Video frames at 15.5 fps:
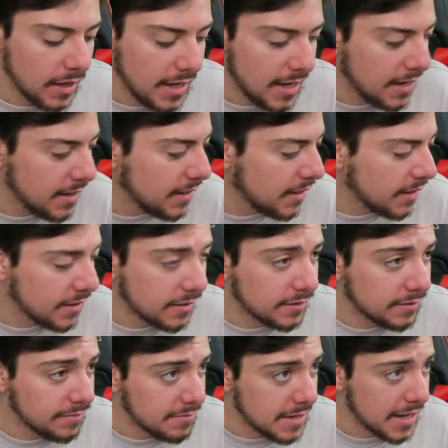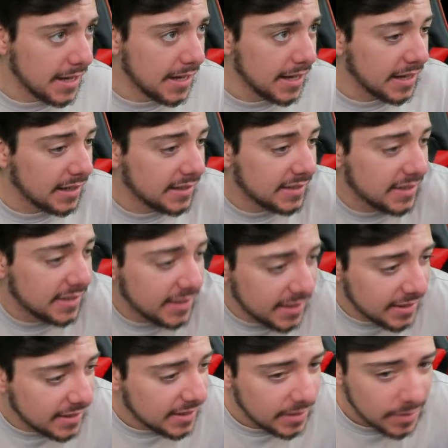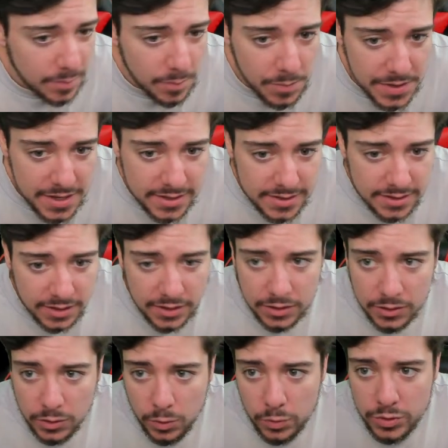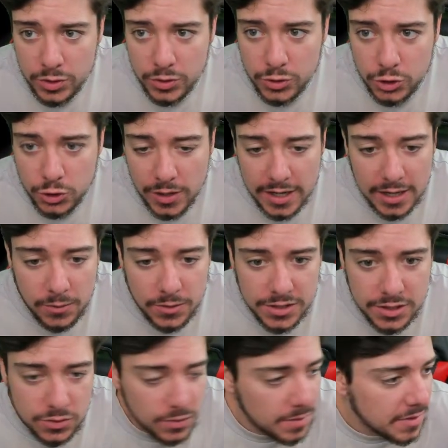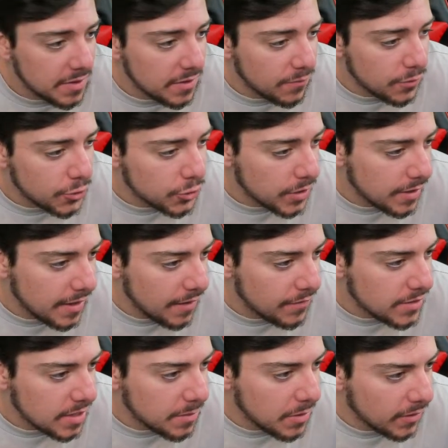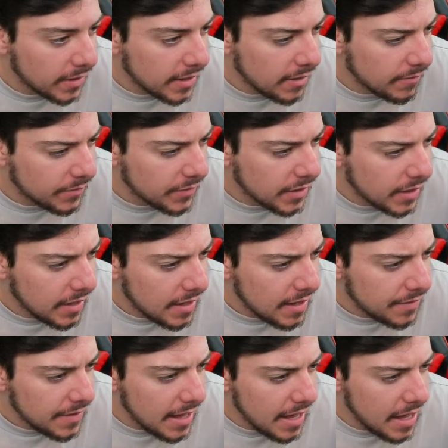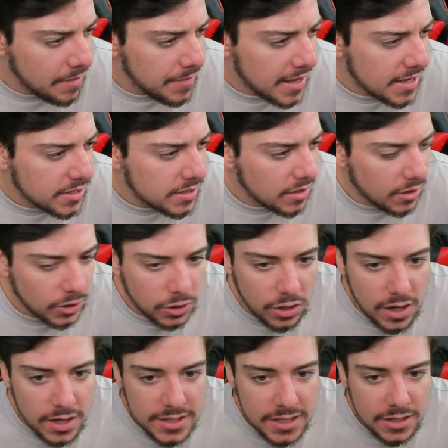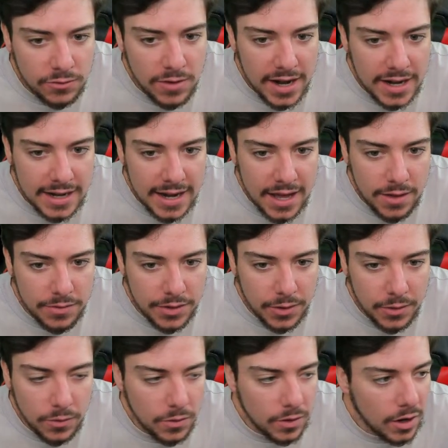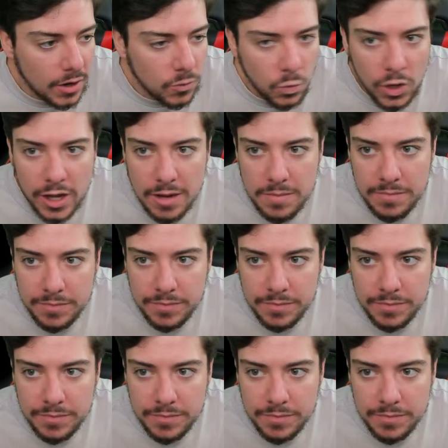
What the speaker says: And, yeah. Beast gold trade. I wish this would have been the first trade on the FTMO account. The MAs are crossing right now, though. On what?